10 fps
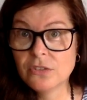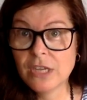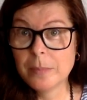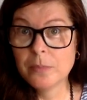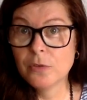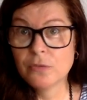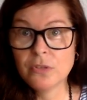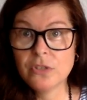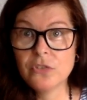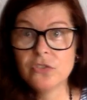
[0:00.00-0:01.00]
is the type
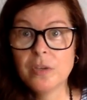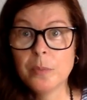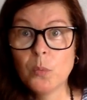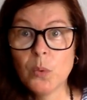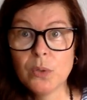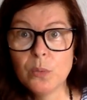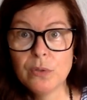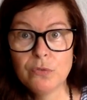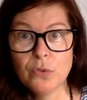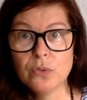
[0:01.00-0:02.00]
of conditions I've been
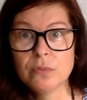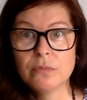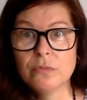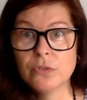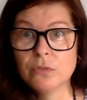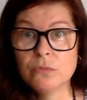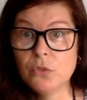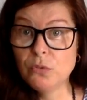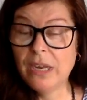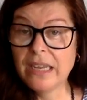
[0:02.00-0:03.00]
working with for
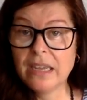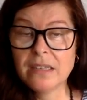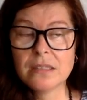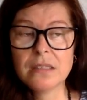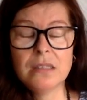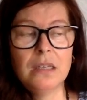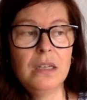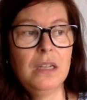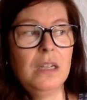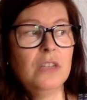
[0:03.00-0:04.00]
2 decades.
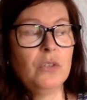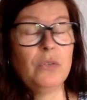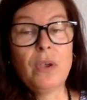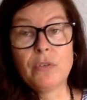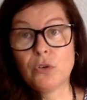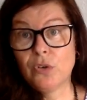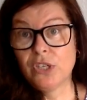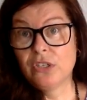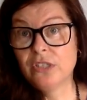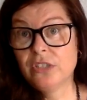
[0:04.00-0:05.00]
So if you have a
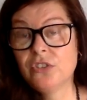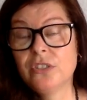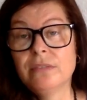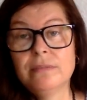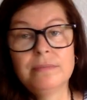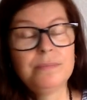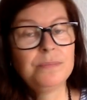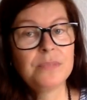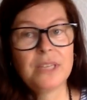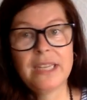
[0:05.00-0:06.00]
chronic condition,
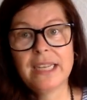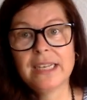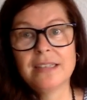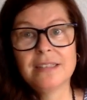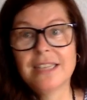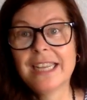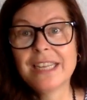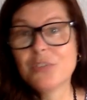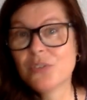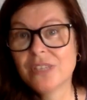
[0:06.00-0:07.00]

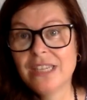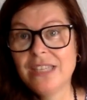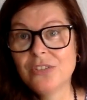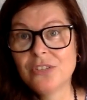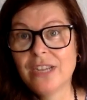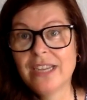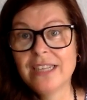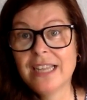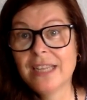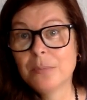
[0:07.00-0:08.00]
get into the keto
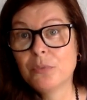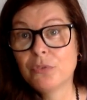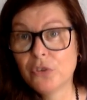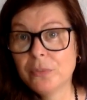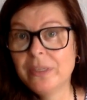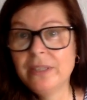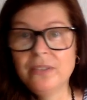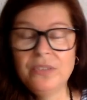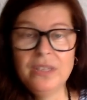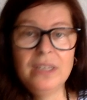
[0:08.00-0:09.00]
diet, and
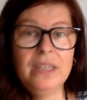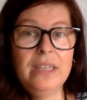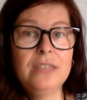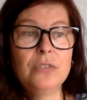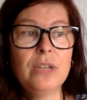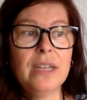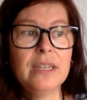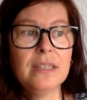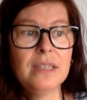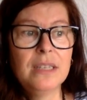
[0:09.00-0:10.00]
preferably the vegan keto
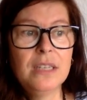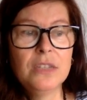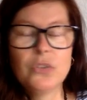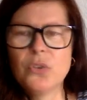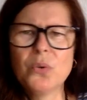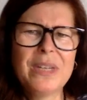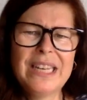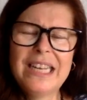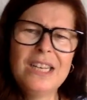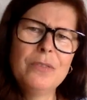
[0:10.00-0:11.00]
diet, so you
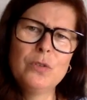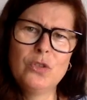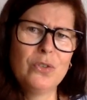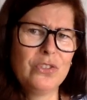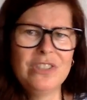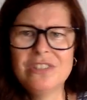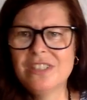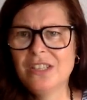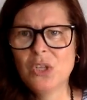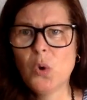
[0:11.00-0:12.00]
don't get any of the
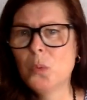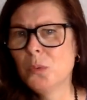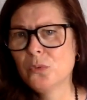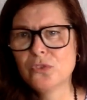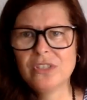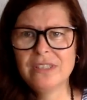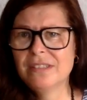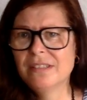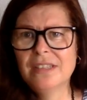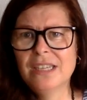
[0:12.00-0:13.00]
toxins and the hormones
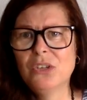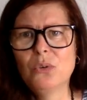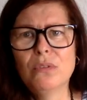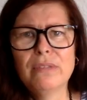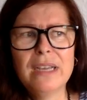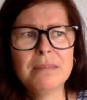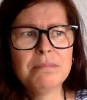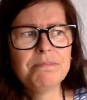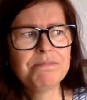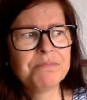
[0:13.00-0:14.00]
and all of
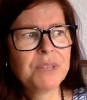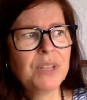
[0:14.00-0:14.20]
that